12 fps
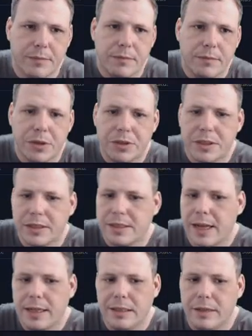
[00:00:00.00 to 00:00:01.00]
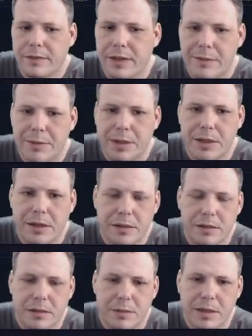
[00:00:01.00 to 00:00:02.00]
Margex. I love that
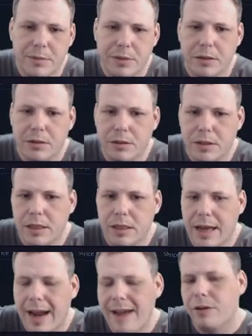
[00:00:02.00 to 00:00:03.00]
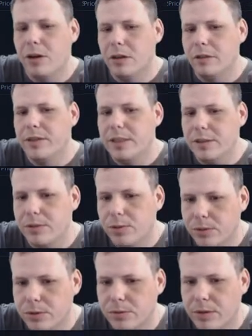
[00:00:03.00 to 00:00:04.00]
because to be able to look, have all of these
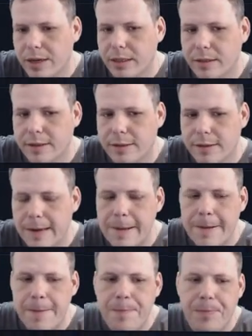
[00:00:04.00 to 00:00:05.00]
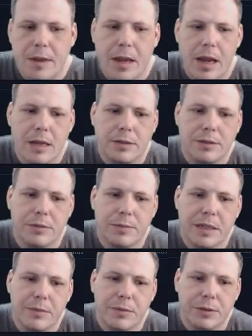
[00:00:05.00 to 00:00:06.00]
tools right here and to be
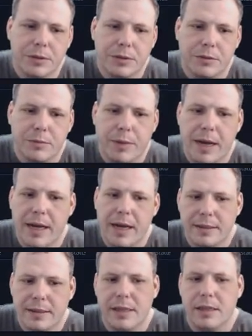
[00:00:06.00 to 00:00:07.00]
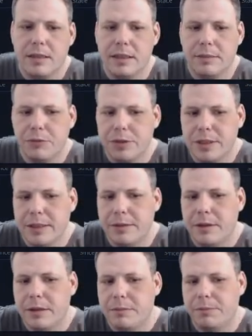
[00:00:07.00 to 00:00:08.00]
able to buy, sell, and really
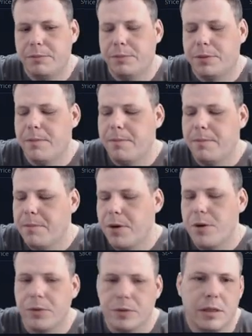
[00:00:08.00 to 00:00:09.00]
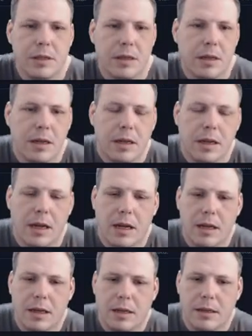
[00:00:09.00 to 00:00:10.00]
promote,
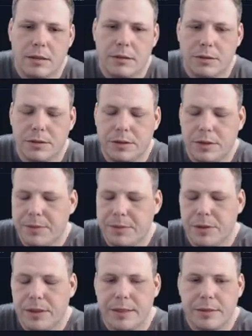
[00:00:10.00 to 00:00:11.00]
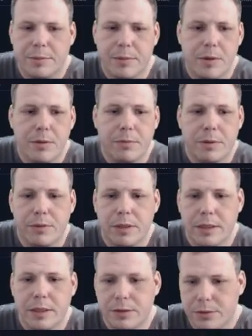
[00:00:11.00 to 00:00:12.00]
or I'm sorry, not to promote, but
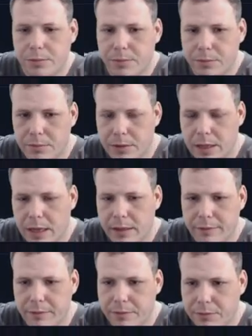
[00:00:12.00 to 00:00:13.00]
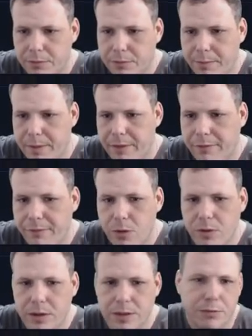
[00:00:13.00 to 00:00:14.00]
really to kind of be
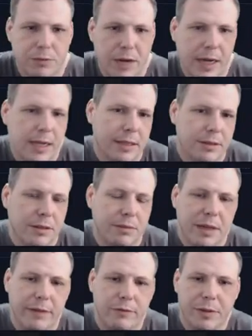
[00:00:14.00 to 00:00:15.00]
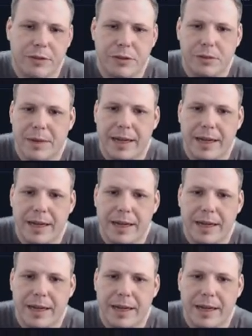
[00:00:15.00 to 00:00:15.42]
focused right into the platform where you can buy